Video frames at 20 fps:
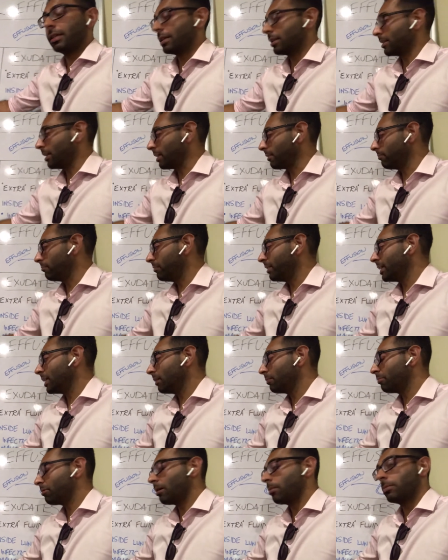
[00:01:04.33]
things like
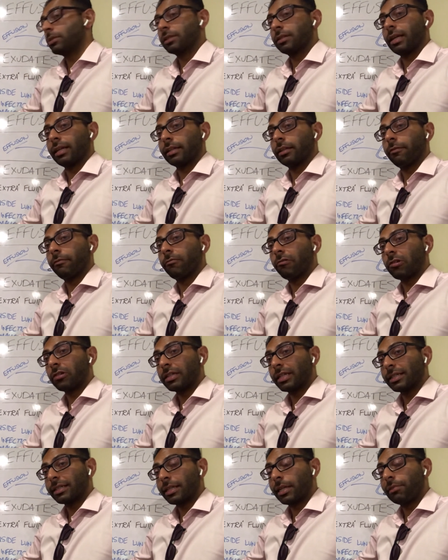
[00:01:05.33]
renal problems like
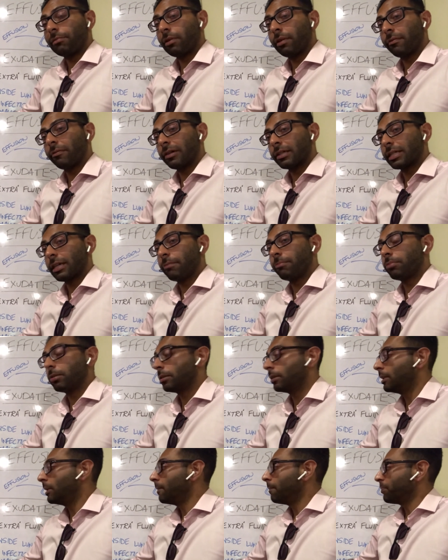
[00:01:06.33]
nephrotic syndrome, for
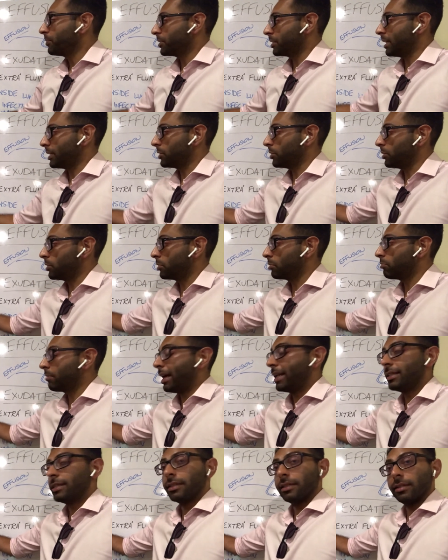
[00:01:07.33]
example. So that's your
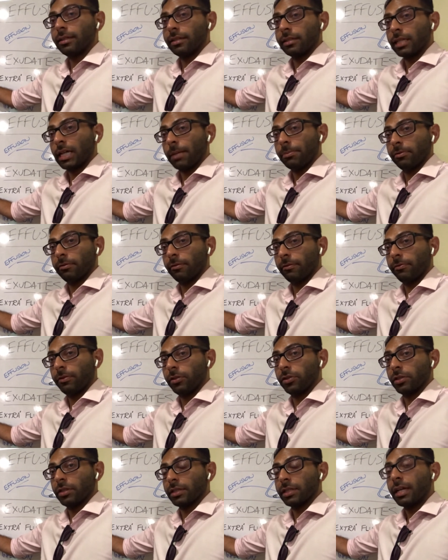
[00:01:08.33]
transudate type of
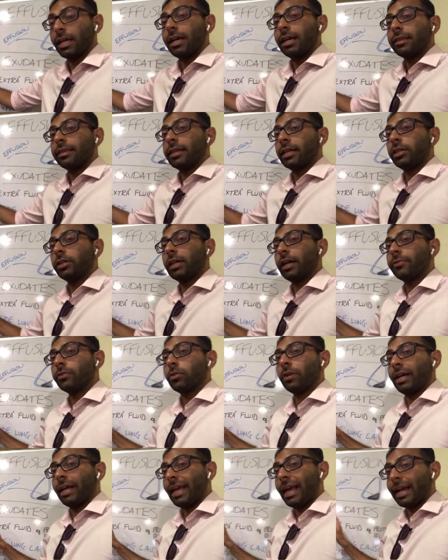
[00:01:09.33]
effusions. Then you have
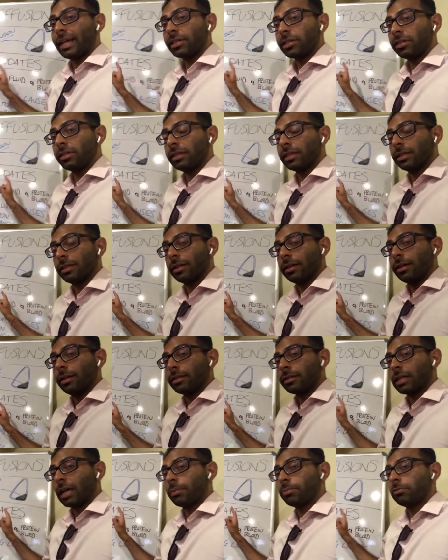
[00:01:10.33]
your exudate
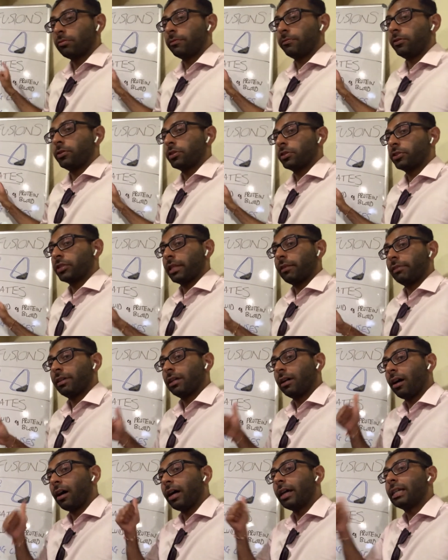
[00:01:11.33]
type of effusions, generally
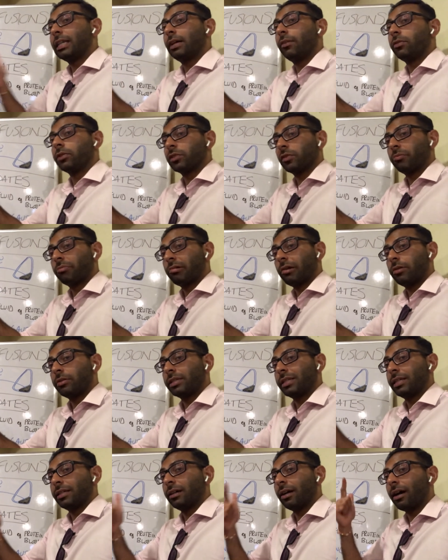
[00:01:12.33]
high levels of
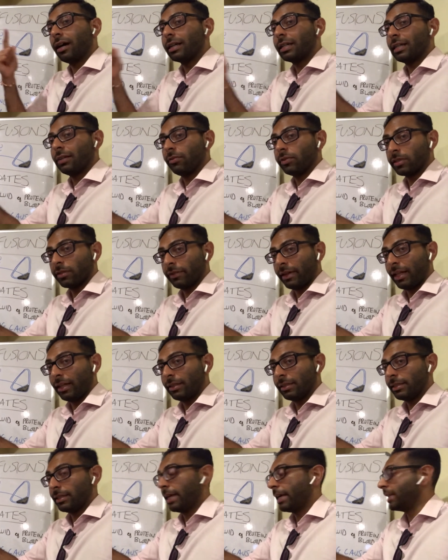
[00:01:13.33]
protein, high levels of
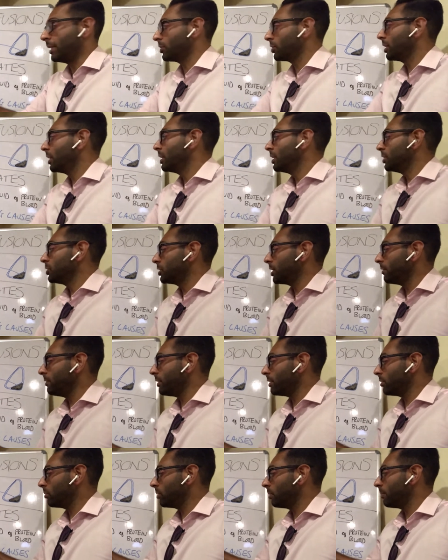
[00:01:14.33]
LDH,
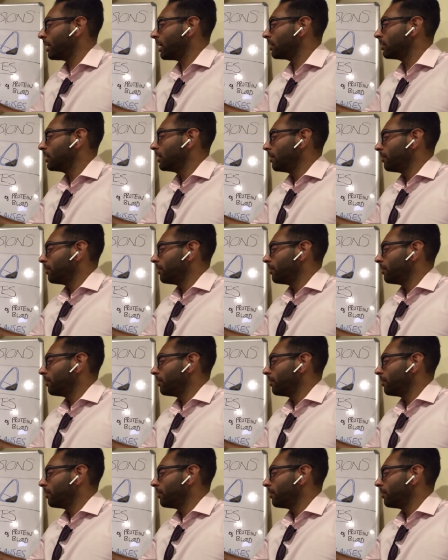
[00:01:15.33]
generally thought about